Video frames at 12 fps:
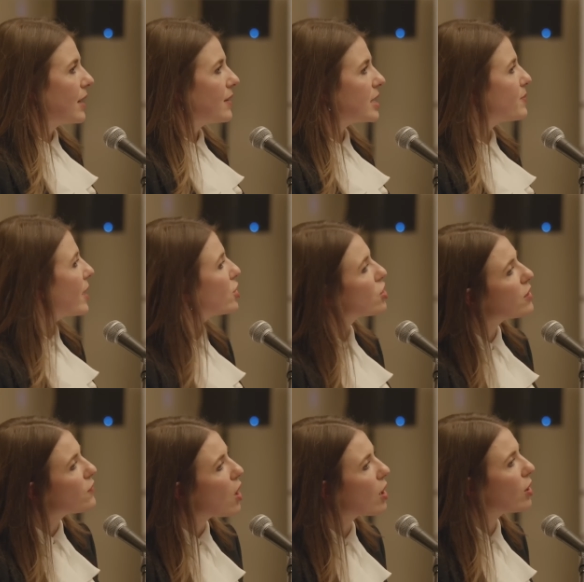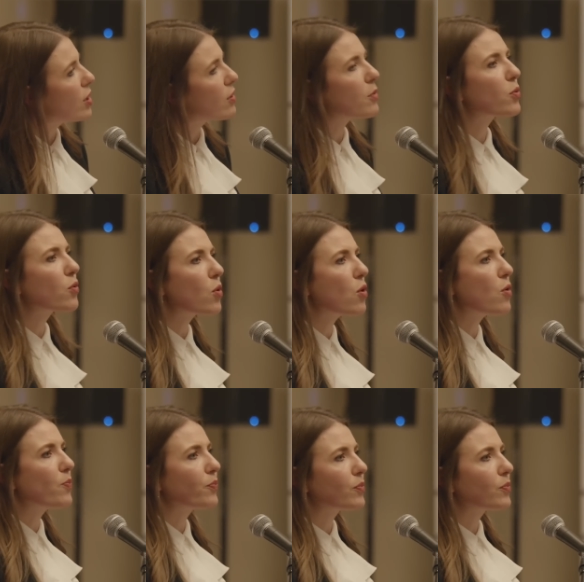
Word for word: This man should have not gone out on parole.